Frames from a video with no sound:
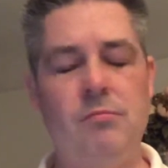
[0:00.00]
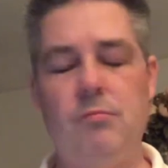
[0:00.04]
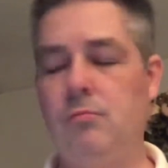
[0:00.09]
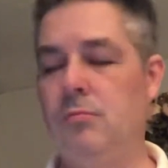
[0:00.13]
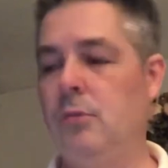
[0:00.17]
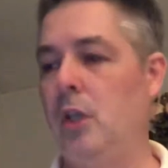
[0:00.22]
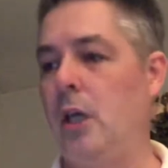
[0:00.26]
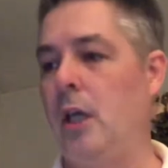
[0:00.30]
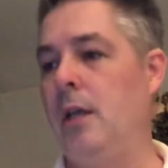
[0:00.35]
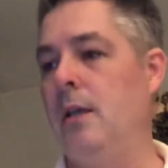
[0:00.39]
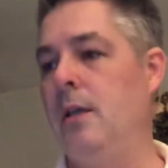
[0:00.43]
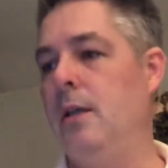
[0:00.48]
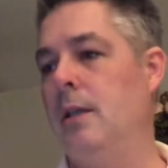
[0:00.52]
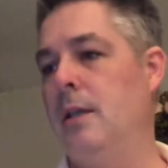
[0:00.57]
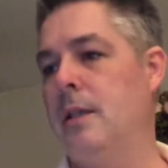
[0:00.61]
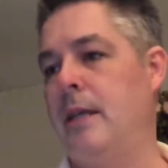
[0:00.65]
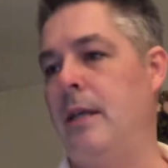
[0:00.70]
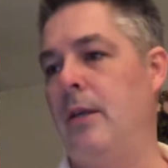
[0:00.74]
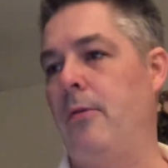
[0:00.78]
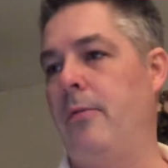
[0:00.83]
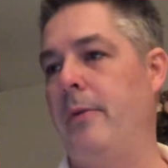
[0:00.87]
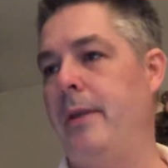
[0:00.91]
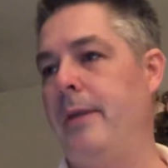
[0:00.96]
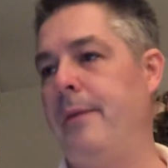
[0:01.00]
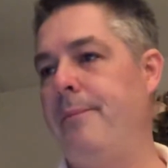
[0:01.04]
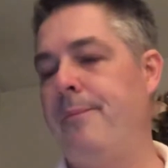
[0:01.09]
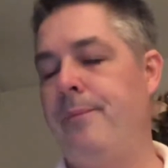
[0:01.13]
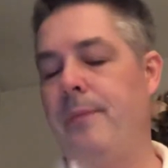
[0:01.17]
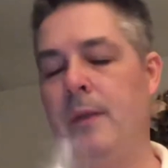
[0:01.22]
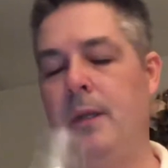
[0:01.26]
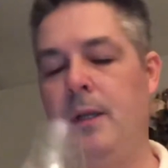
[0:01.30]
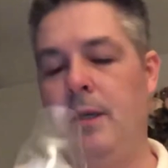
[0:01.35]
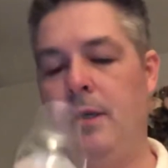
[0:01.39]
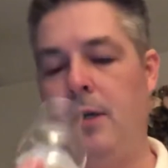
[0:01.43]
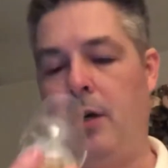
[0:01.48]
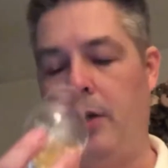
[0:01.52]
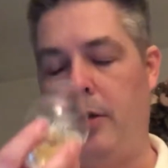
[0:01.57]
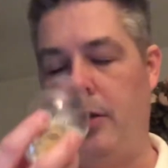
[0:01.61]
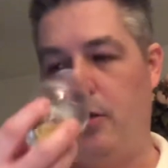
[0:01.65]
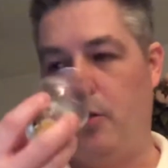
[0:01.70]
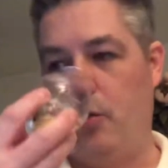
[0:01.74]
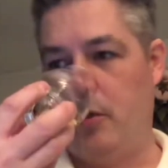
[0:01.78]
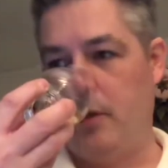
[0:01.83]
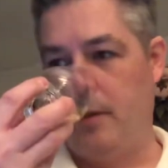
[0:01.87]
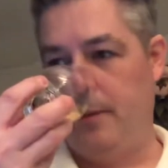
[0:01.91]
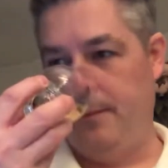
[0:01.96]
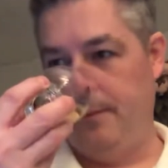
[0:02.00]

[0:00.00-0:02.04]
Okay, let's get on with it. On the nose.